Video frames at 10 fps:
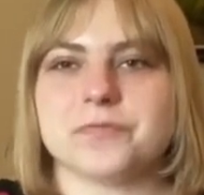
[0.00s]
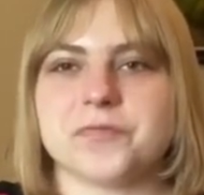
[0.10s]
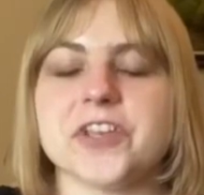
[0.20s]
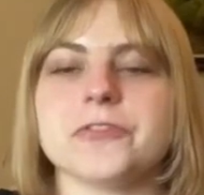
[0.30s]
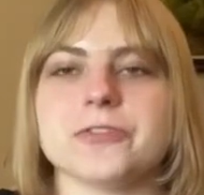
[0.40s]

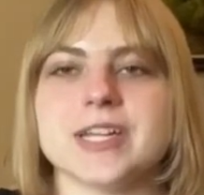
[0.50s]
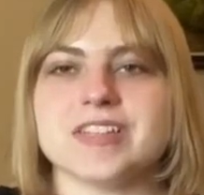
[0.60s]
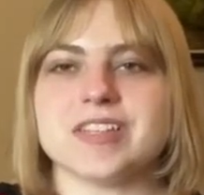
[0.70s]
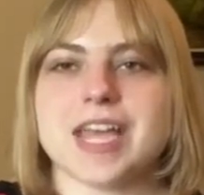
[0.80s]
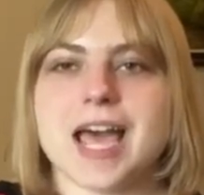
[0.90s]
Feel free
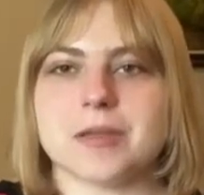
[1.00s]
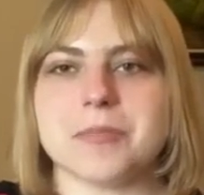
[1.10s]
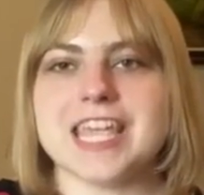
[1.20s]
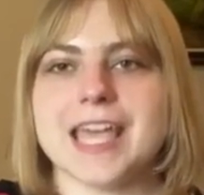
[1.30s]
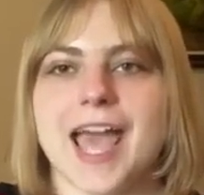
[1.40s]
to tag
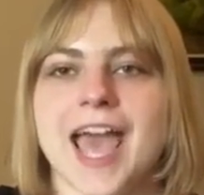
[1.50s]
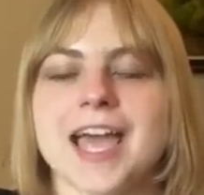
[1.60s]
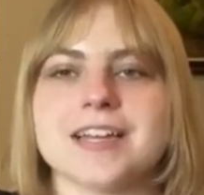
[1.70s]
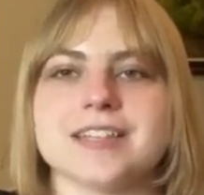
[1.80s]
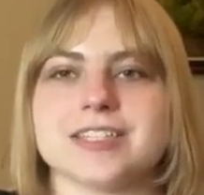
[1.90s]
me
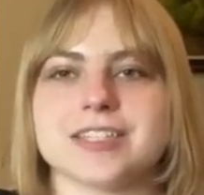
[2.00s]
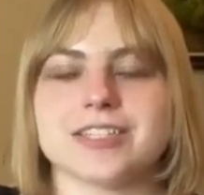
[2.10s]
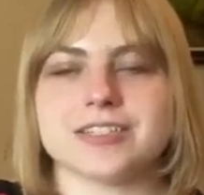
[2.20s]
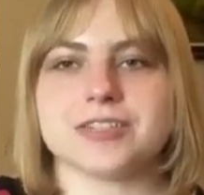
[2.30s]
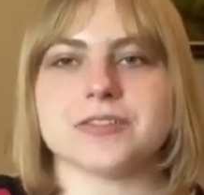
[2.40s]
and
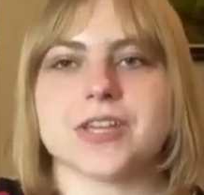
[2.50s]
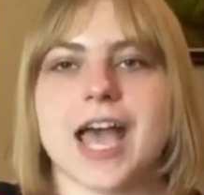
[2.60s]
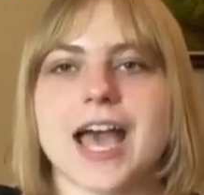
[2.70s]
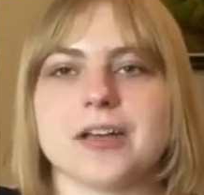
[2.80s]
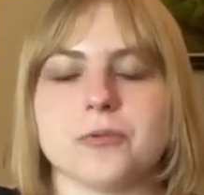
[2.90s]
to
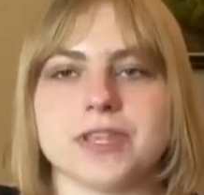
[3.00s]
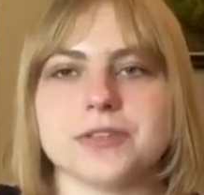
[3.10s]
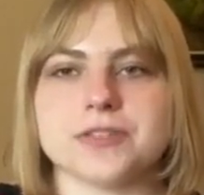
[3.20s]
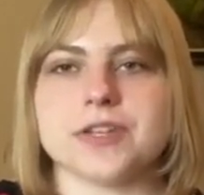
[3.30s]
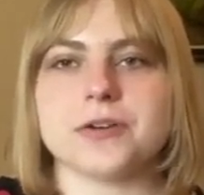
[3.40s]
tag
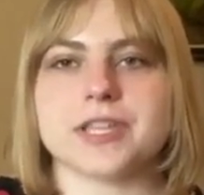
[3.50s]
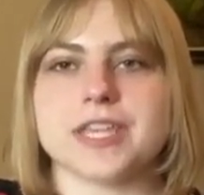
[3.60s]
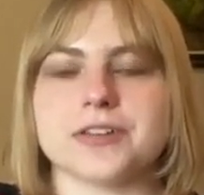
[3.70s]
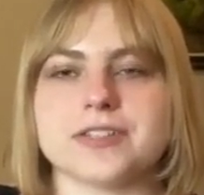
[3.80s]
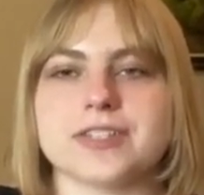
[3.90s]
Wheels No
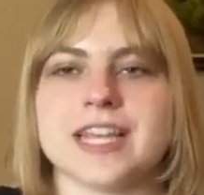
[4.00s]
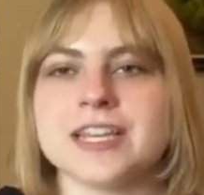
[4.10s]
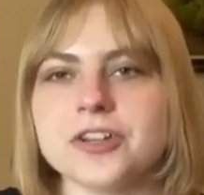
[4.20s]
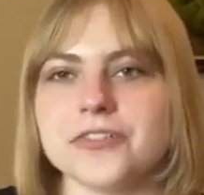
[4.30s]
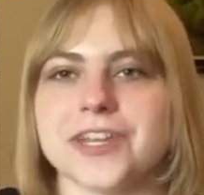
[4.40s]
Heels
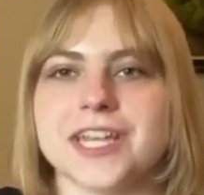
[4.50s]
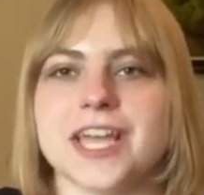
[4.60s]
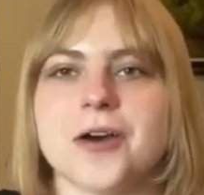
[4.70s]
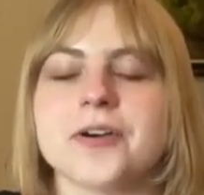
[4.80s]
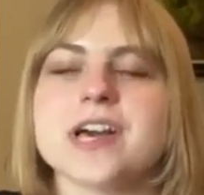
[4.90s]
in your
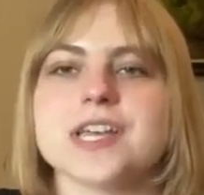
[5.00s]
video